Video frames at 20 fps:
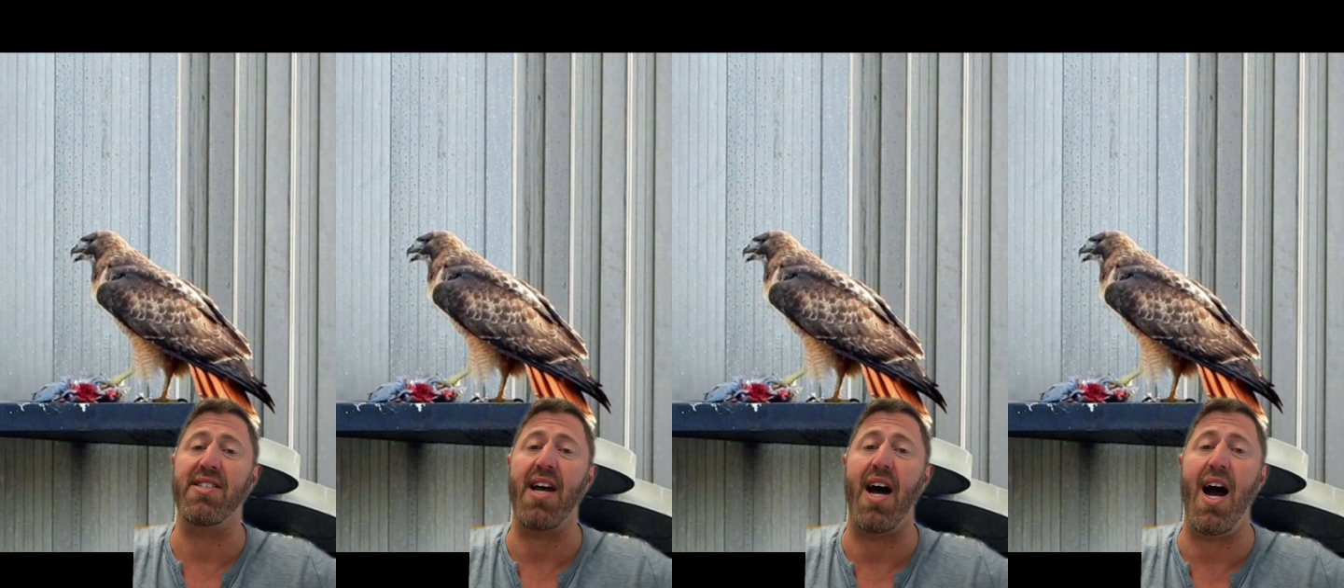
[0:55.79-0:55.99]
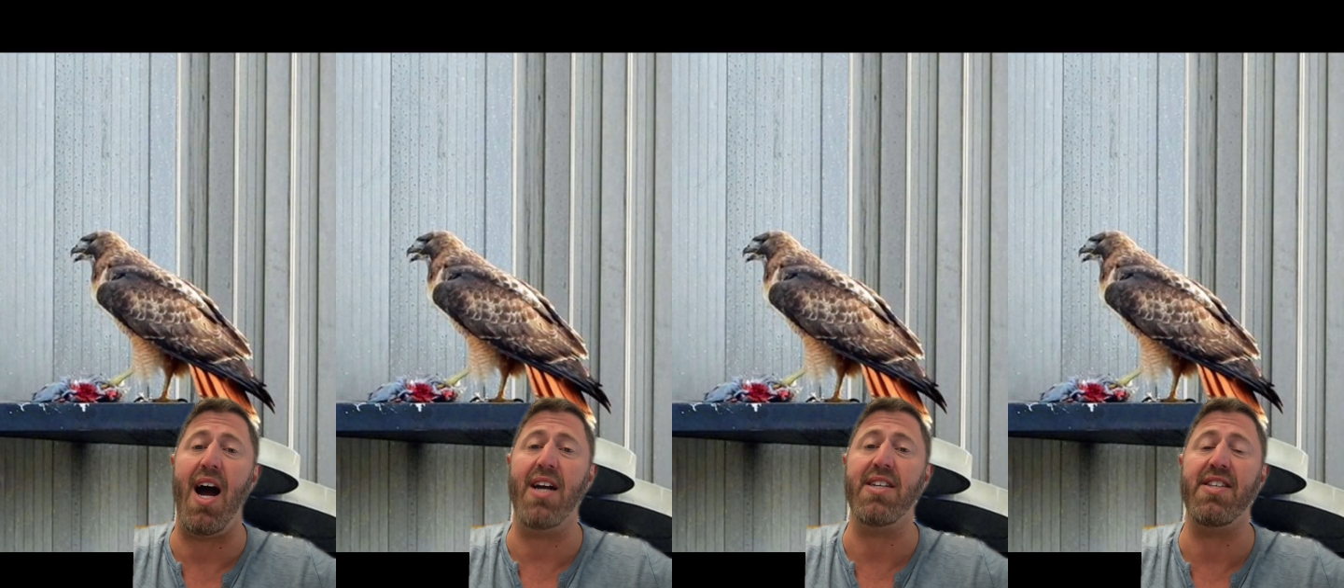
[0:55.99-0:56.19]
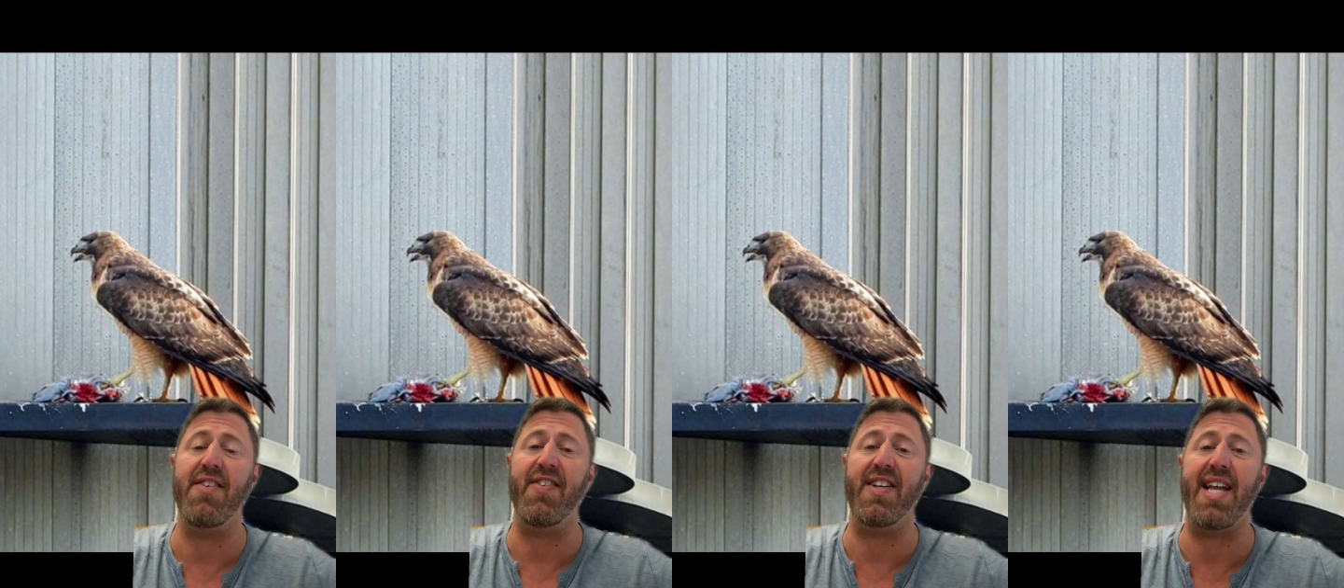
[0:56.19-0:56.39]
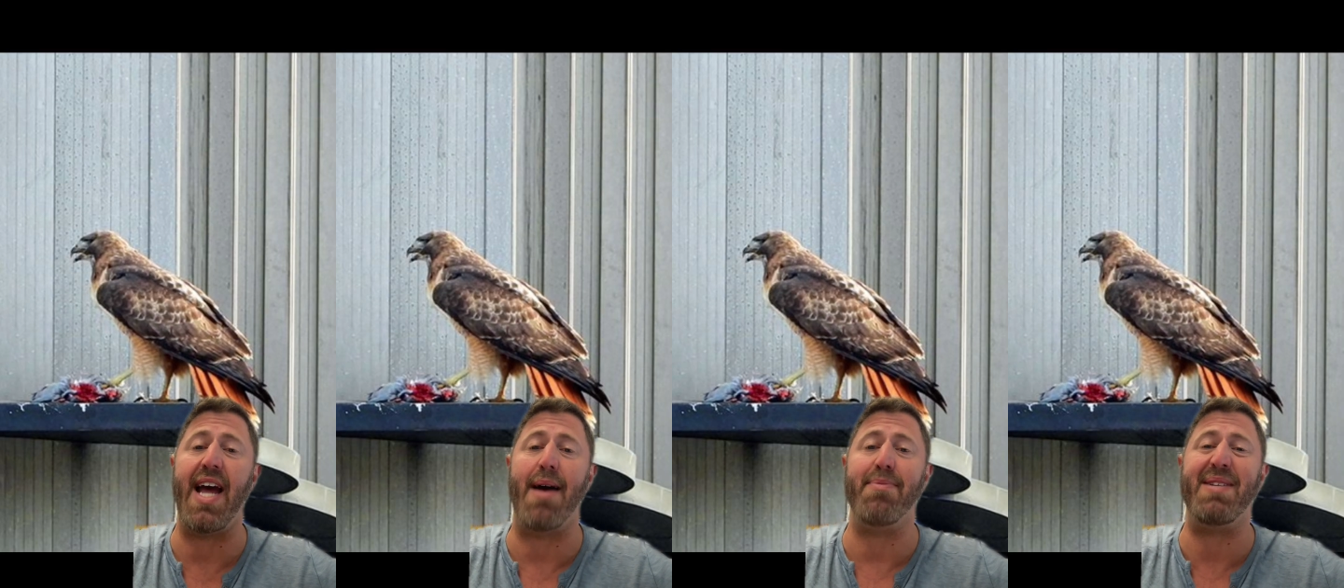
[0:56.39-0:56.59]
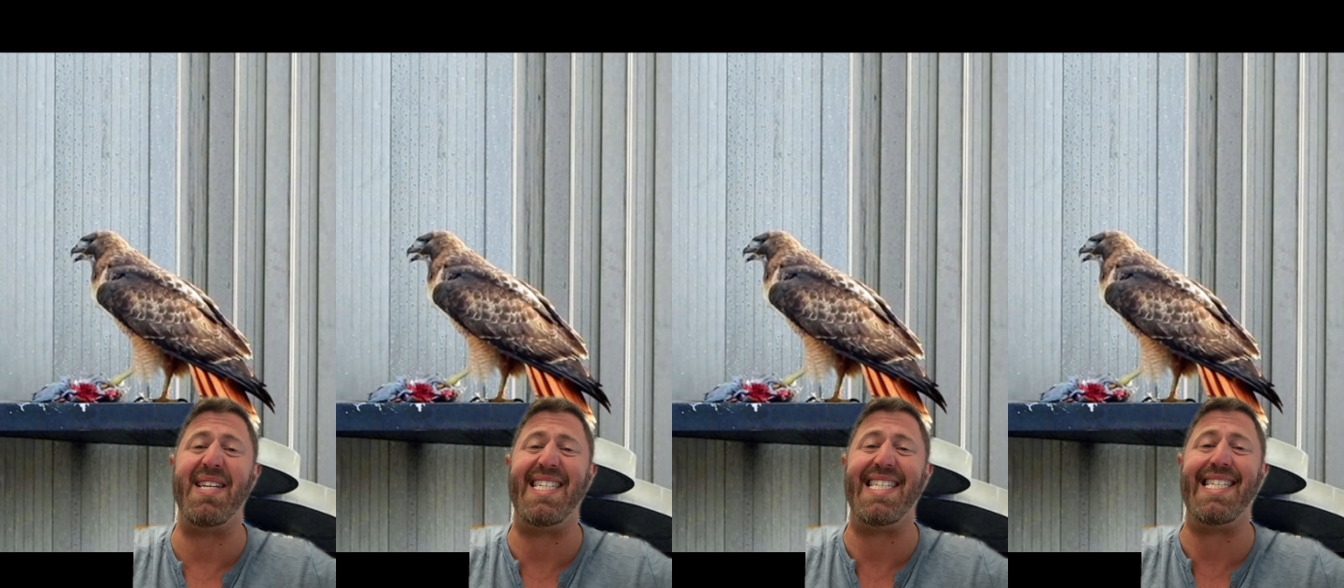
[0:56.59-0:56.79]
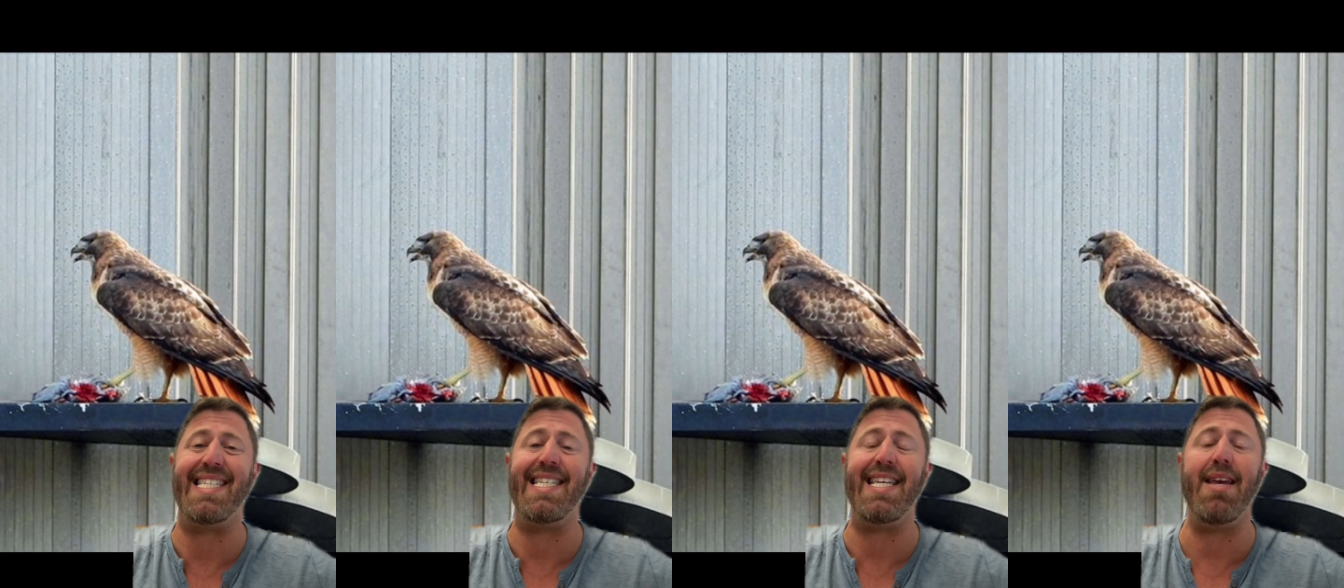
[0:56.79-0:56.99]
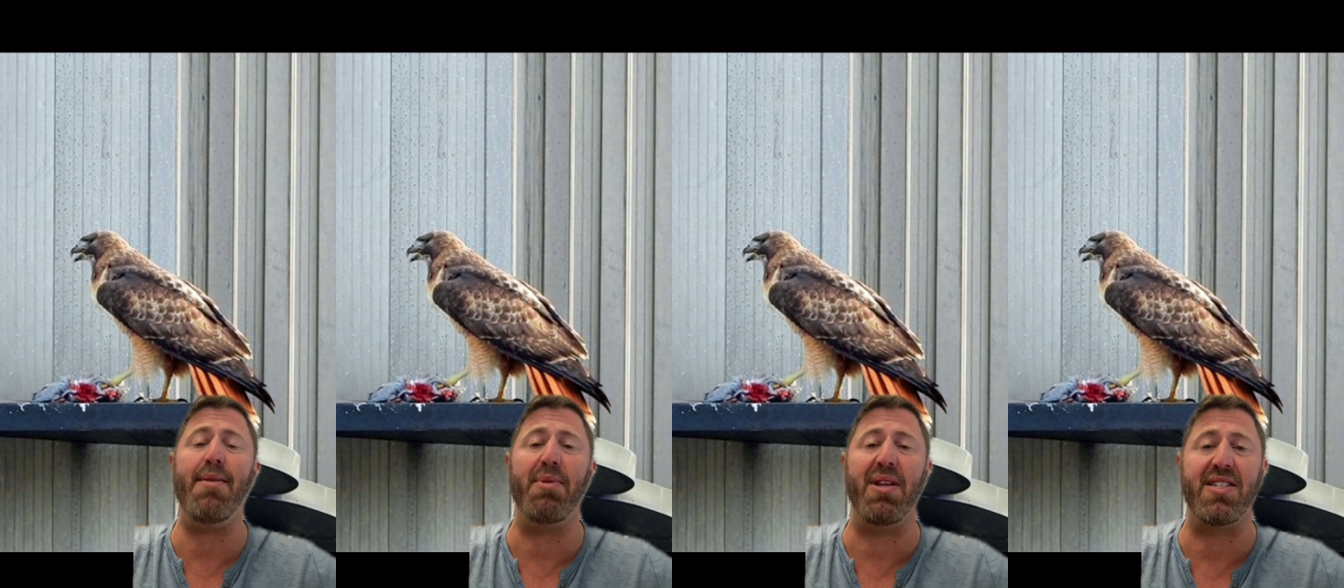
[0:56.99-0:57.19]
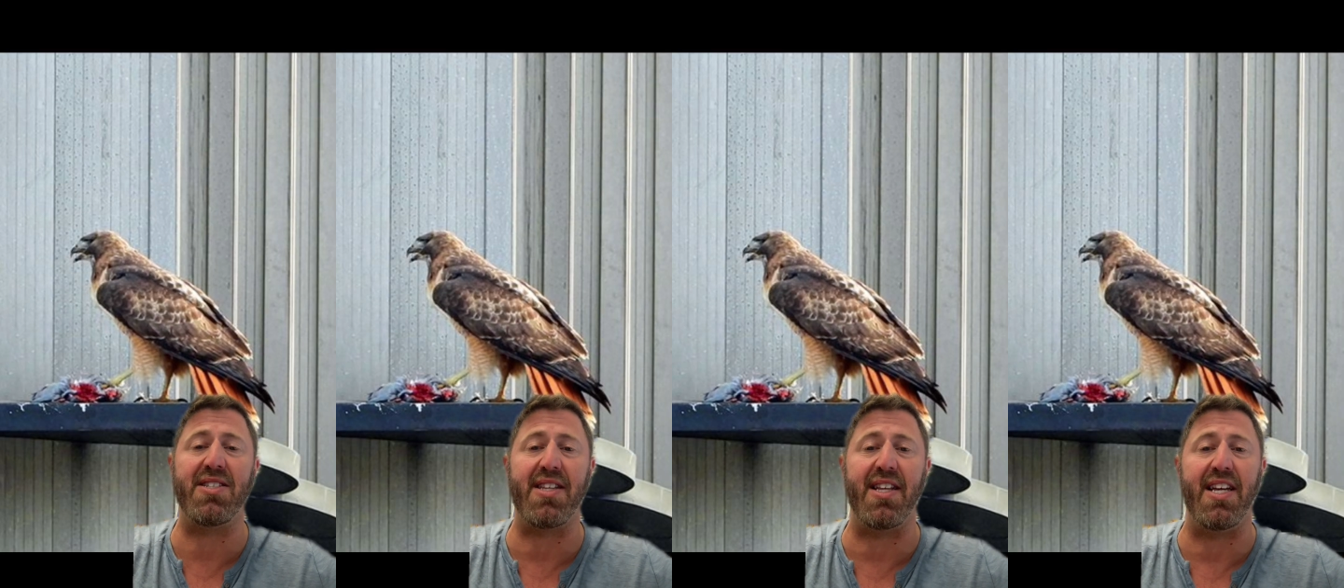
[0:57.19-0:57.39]
Hawks have adapted
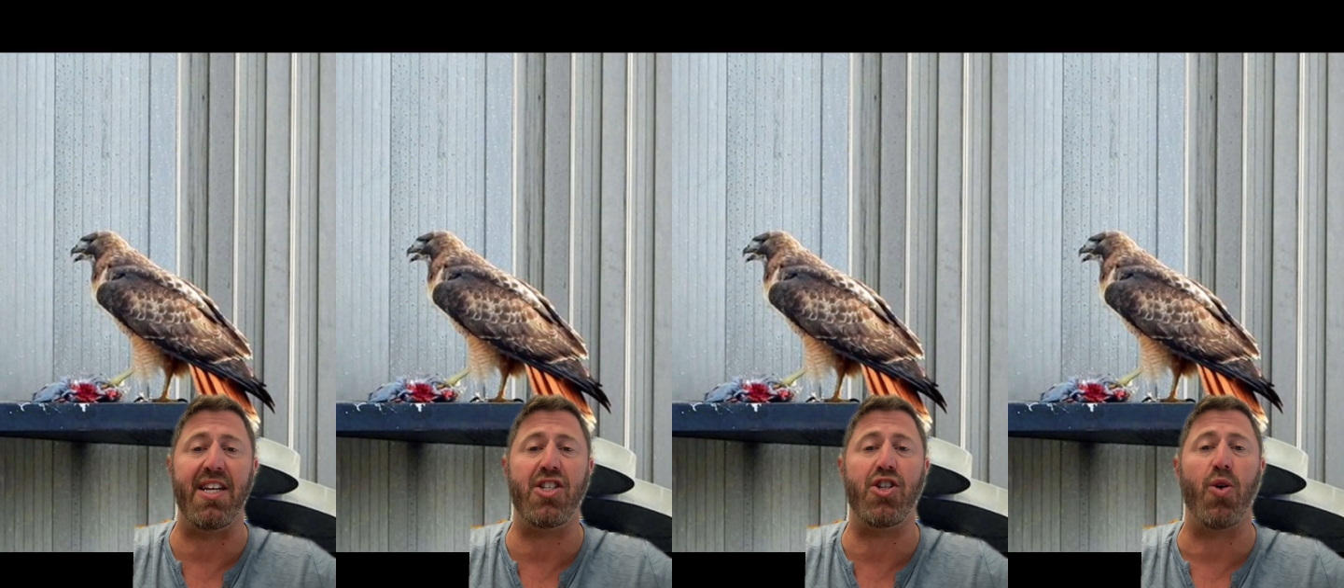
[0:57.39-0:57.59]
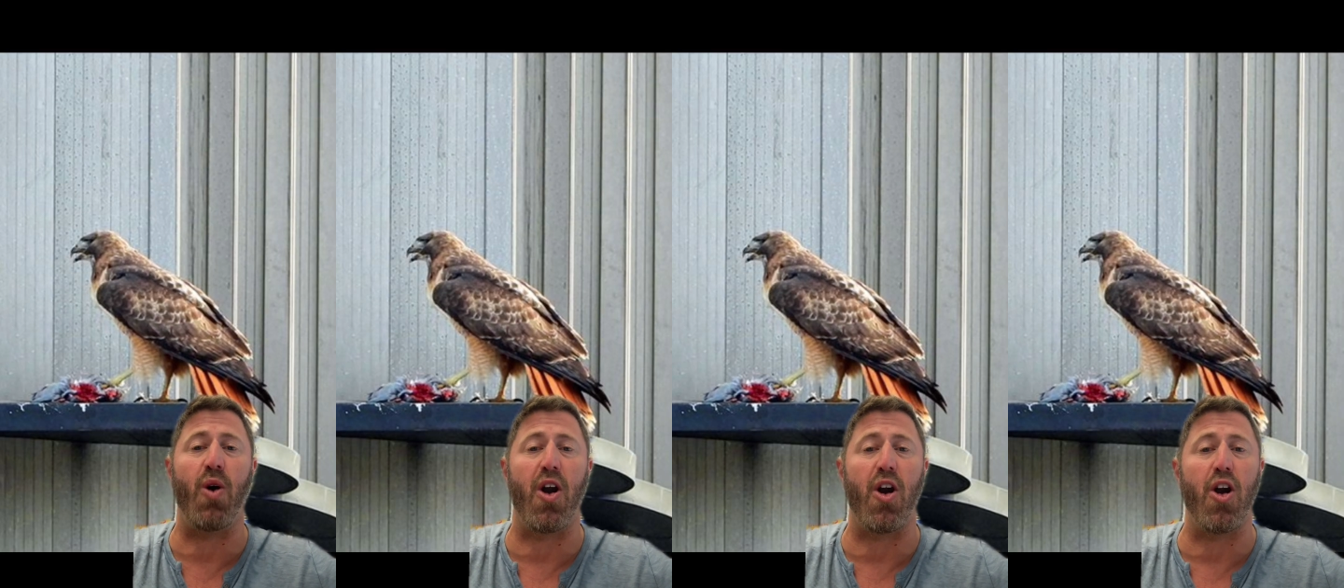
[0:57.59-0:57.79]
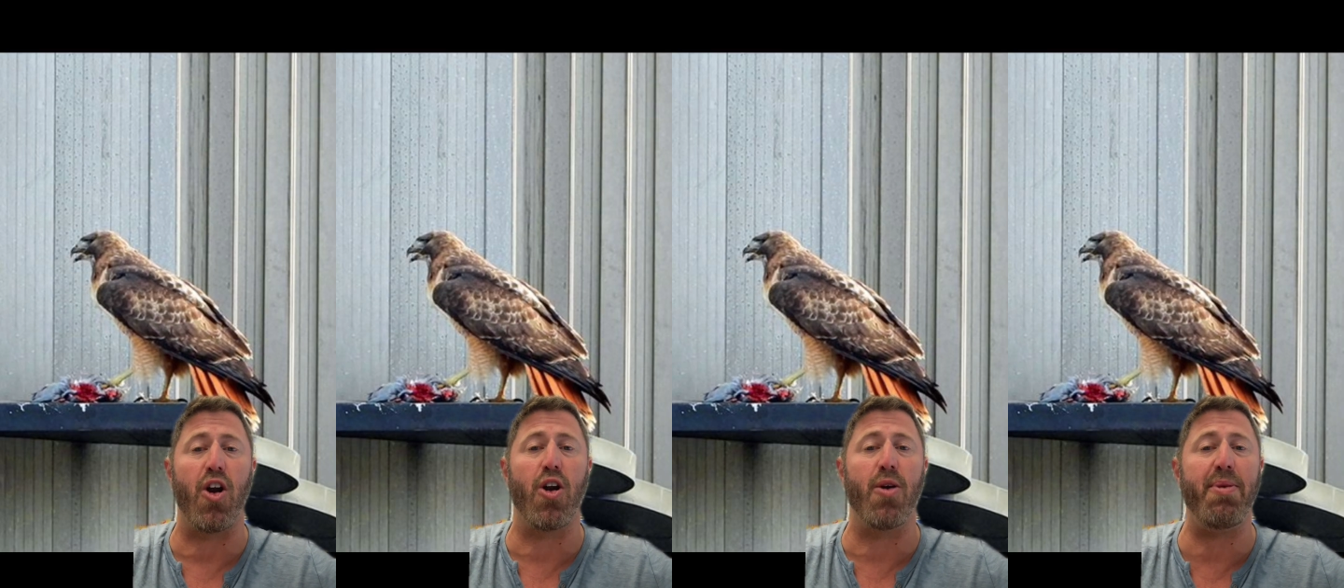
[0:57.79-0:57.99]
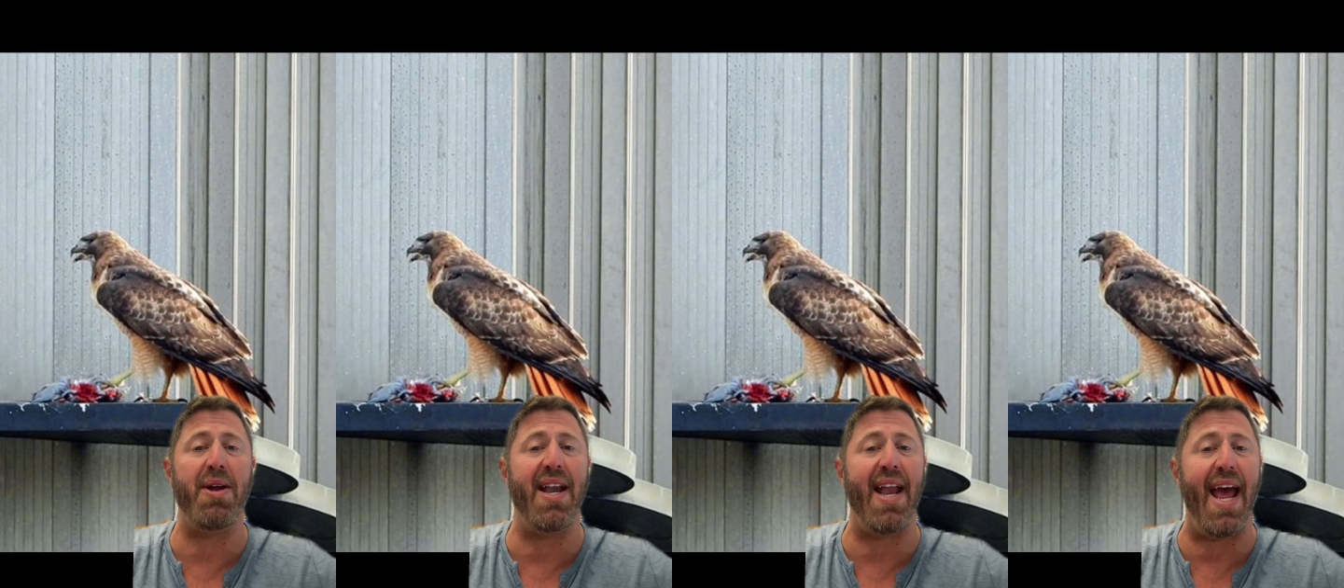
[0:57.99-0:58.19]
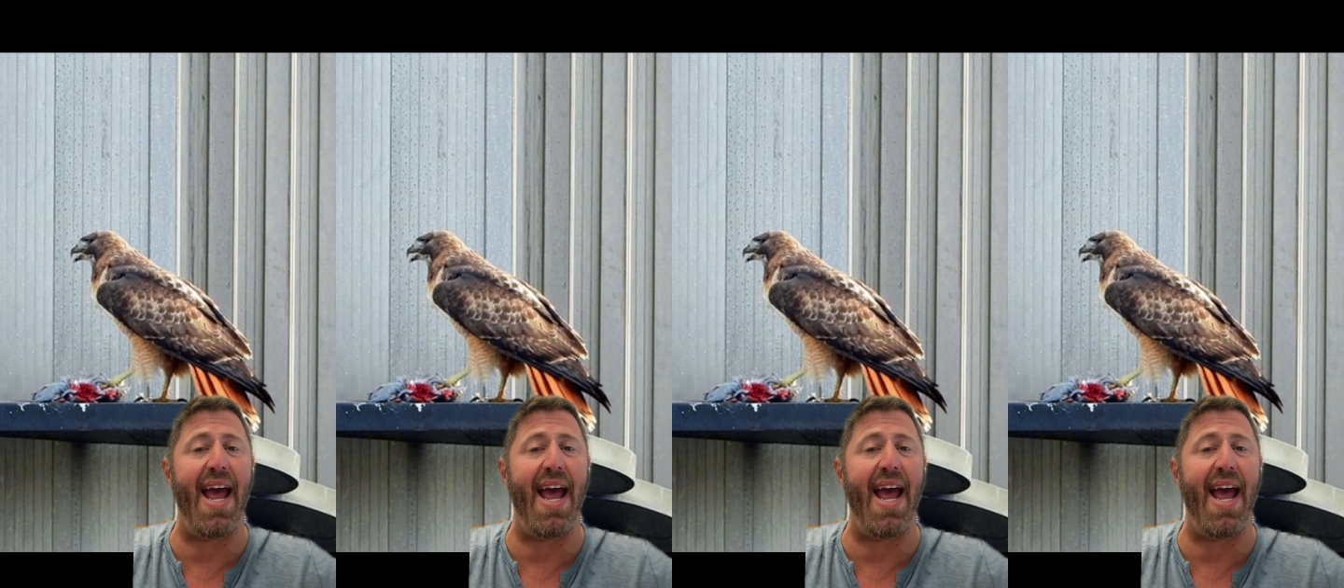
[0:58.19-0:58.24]
seamlessly to our urban